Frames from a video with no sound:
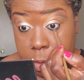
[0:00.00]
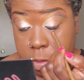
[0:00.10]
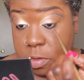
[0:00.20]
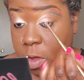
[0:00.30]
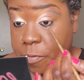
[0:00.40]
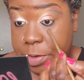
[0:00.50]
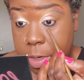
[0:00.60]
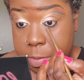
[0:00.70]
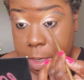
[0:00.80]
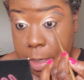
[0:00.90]
Soften
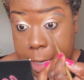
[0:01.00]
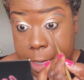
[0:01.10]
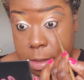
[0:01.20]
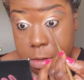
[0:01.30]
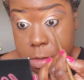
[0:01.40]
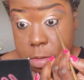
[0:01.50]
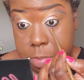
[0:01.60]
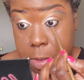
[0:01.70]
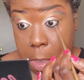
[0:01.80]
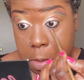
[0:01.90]
up that line a little
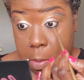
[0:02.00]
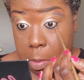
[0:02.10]
bit.